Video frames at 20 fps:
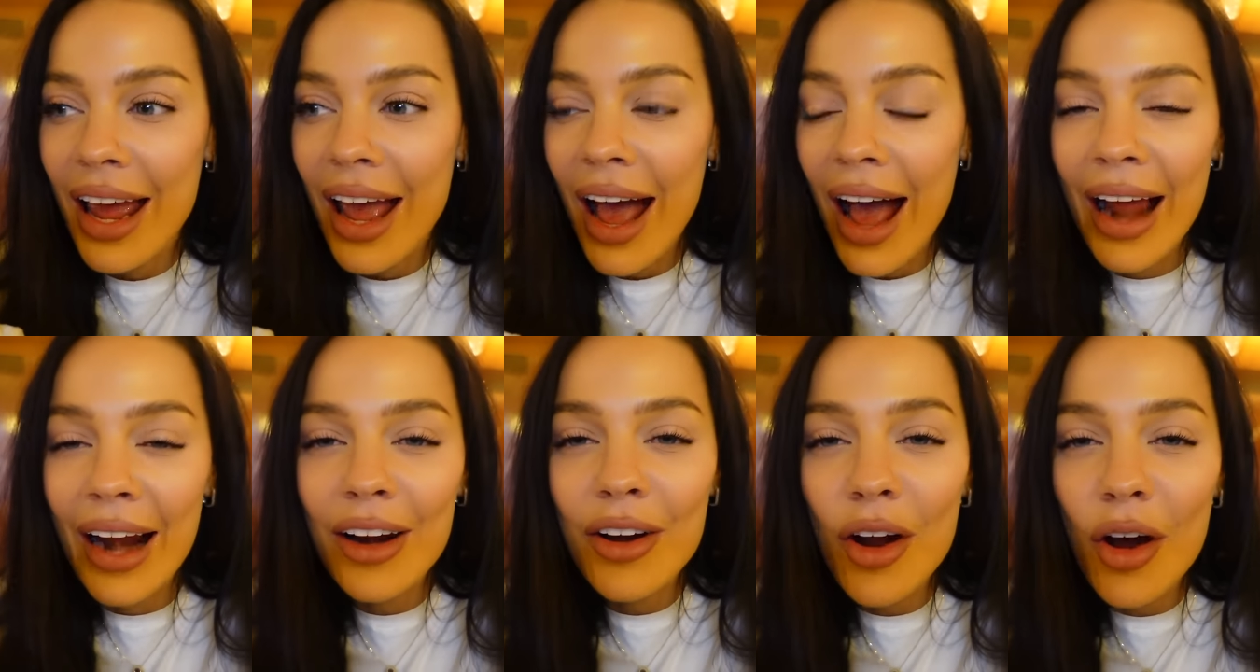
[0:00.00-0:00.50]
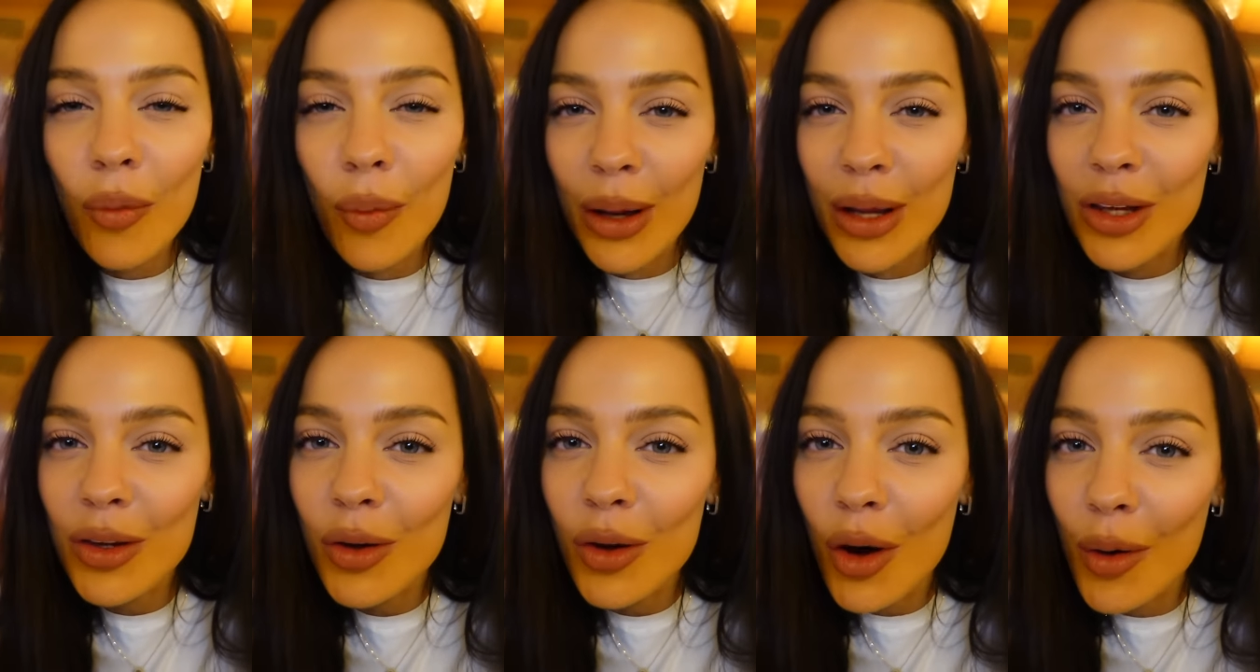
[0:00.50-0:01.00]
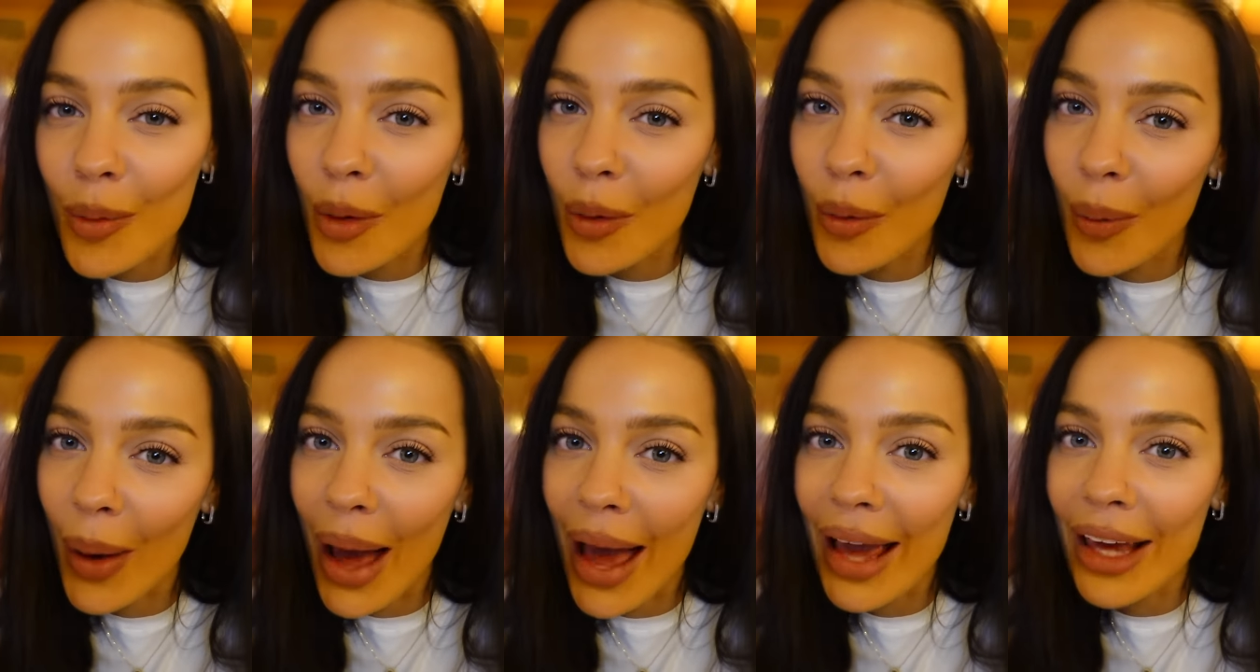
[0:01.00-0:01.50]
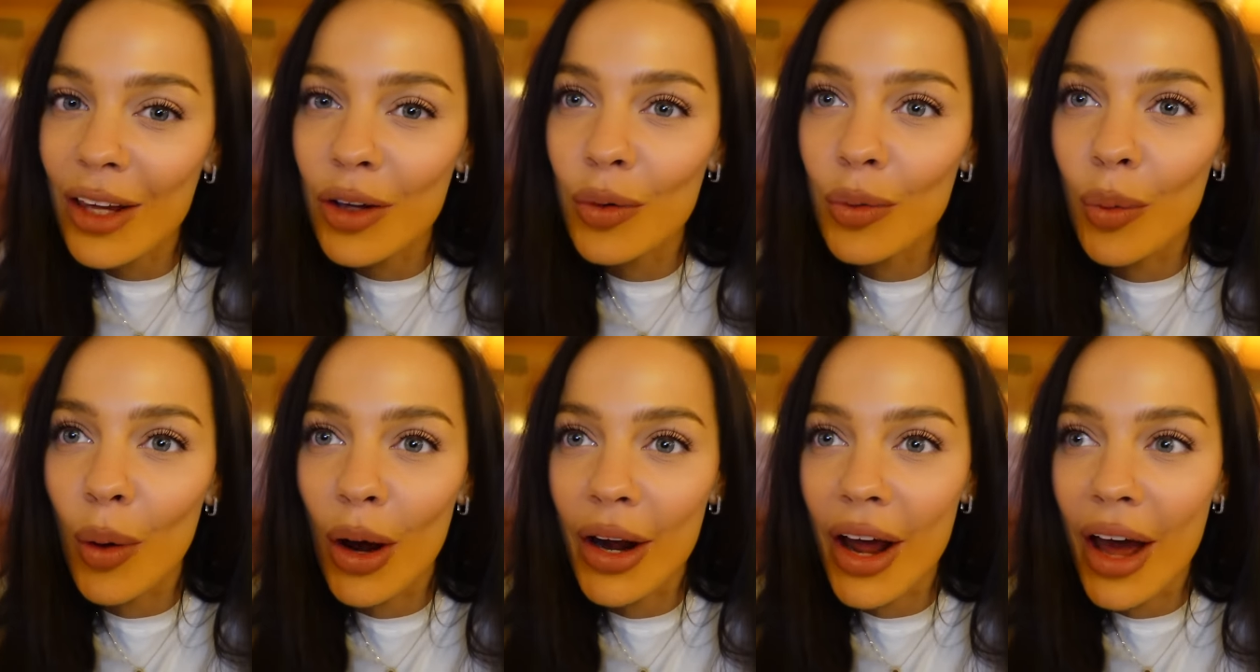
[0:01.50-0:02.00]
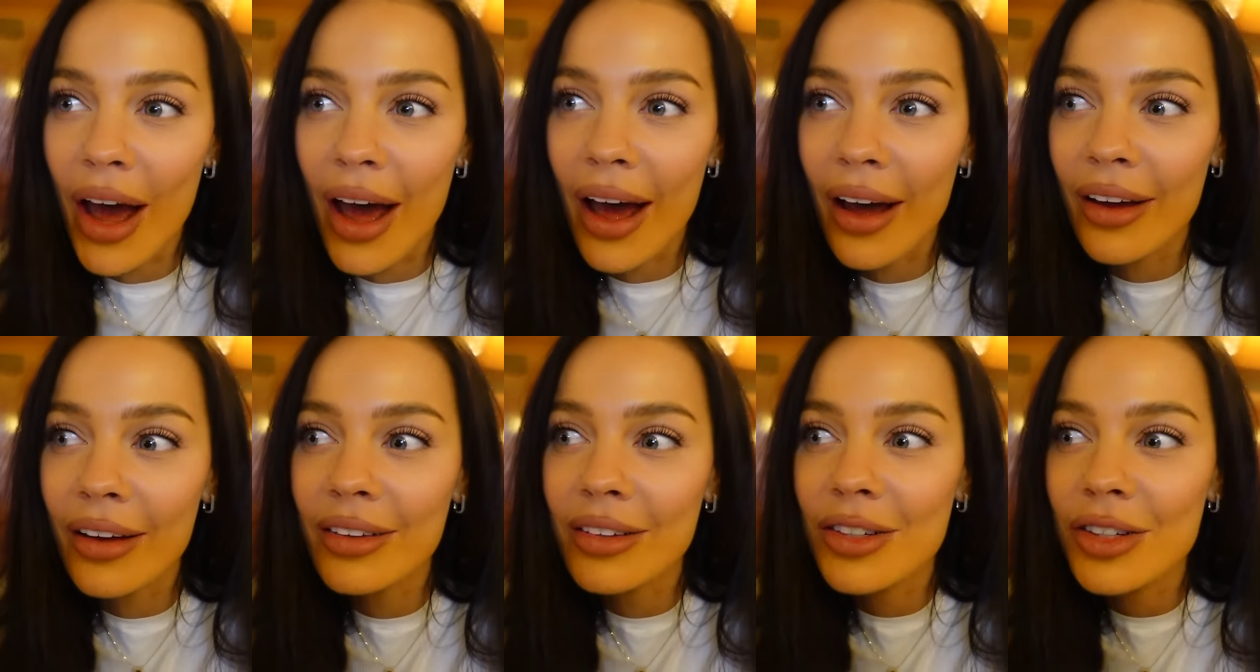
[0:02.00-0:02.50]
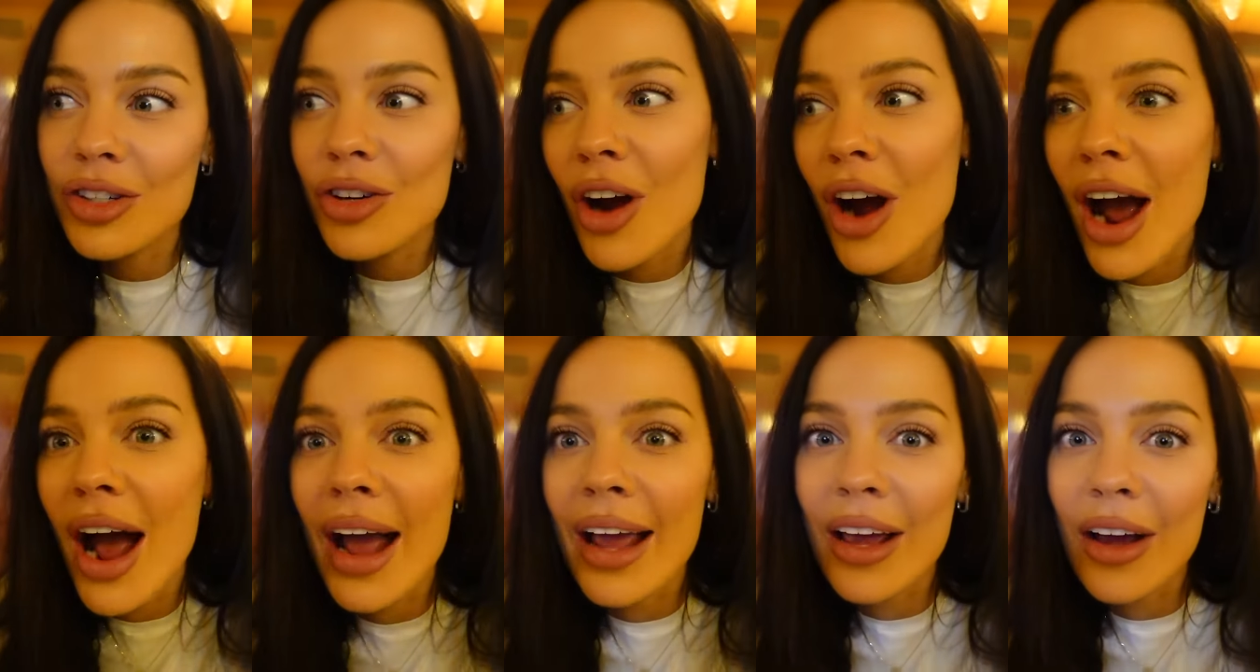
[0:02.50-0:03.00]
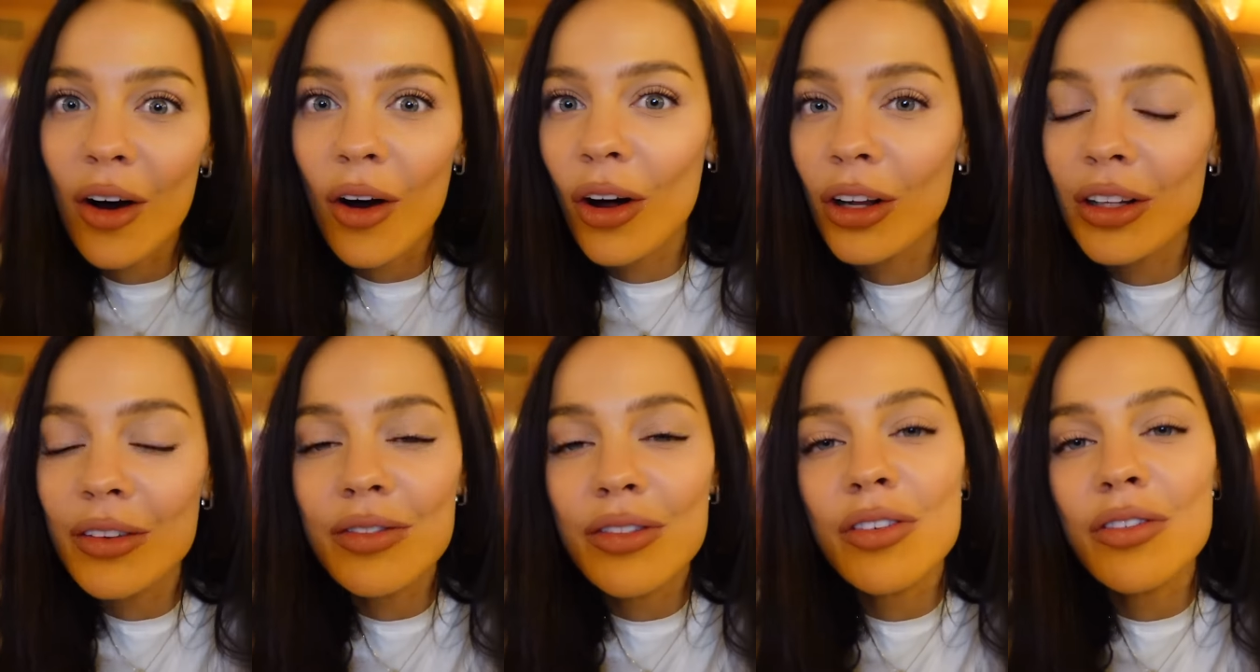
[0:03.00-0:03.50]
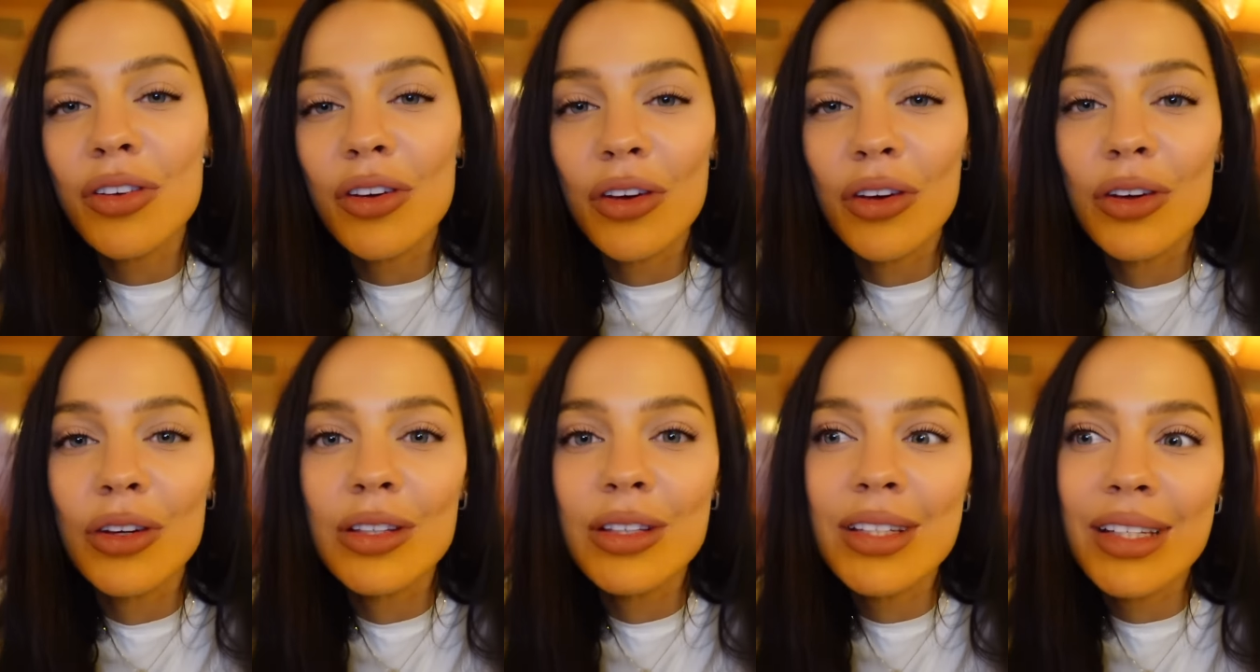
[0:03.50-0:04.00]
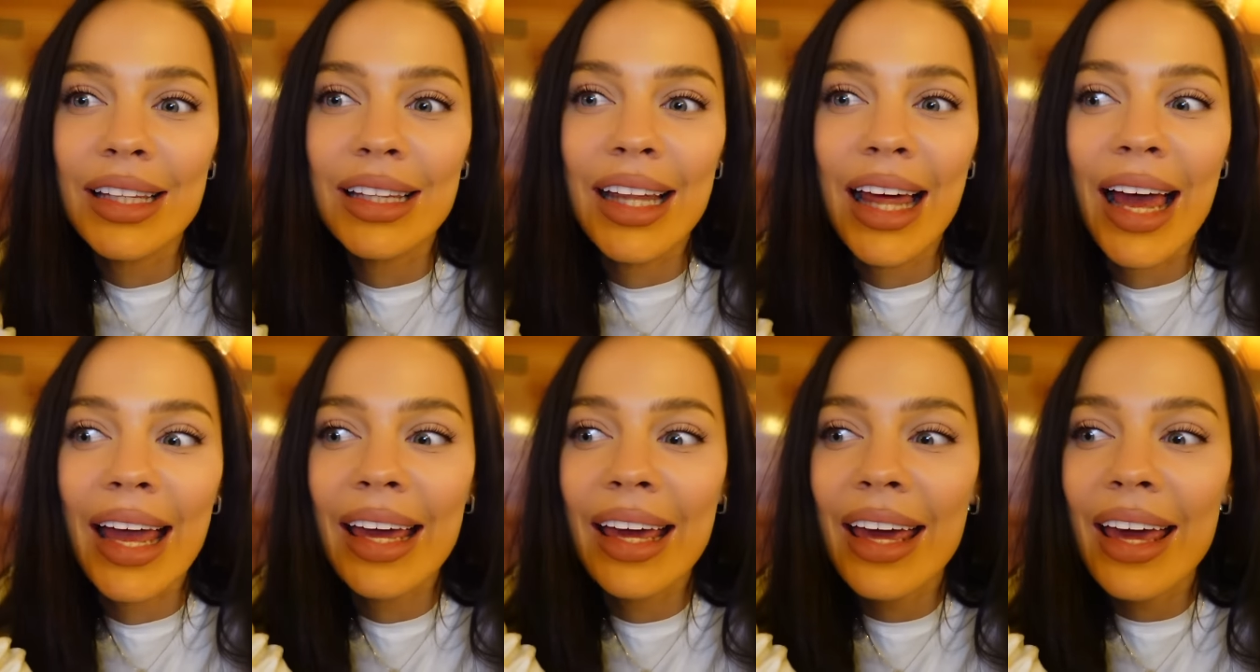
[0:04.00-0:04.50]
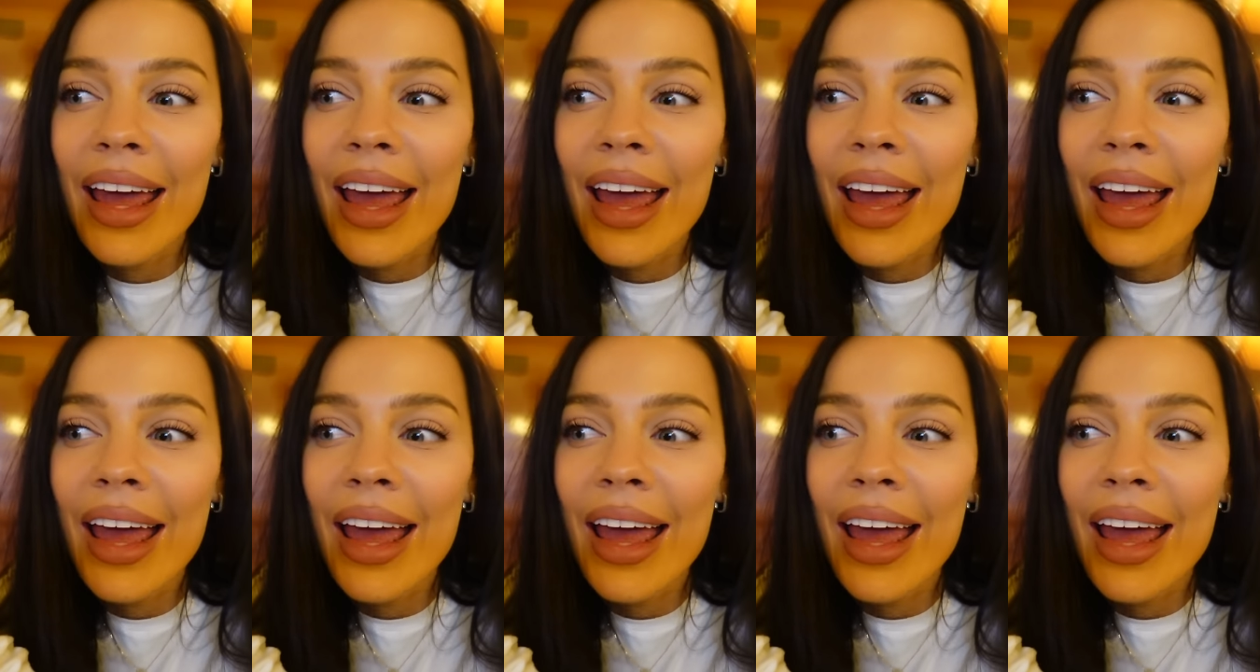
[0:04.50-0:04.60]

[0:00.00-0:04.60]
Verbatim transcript: I don't know, when you come away, you want to try all of the foods and like